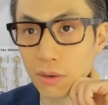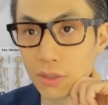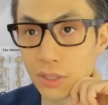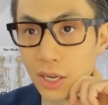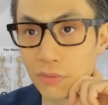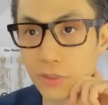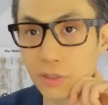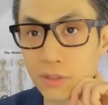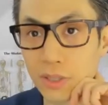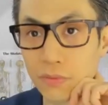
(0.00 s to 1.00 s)
and a half
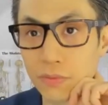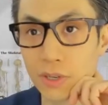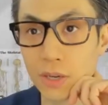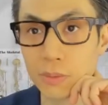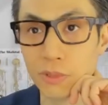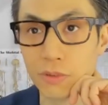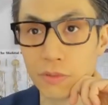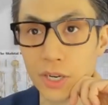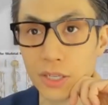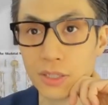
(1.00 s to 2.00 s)
ago, so I feel optimal.
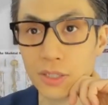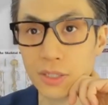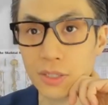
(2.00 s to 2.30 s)
Great.